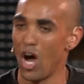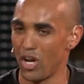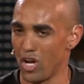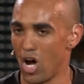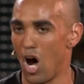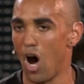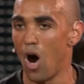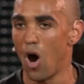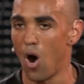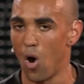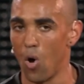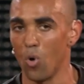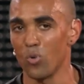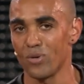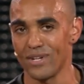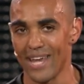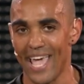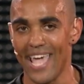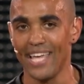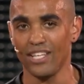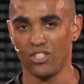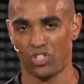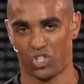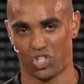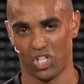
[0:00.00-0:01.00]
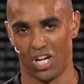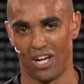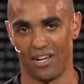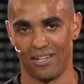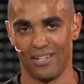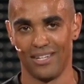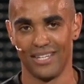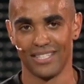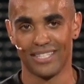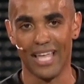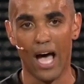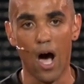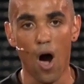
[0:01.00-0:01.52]
on our old nature
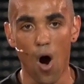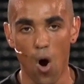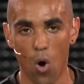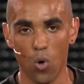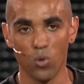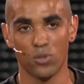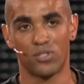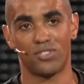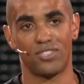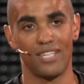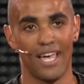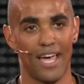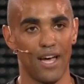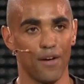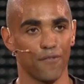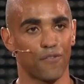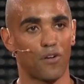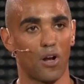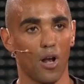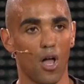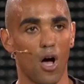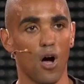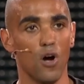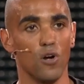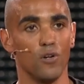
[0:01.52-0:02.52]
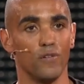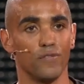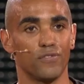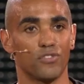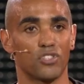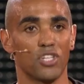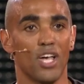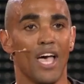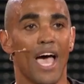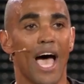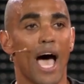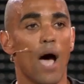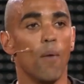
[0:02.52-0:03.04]
that old set of clothes.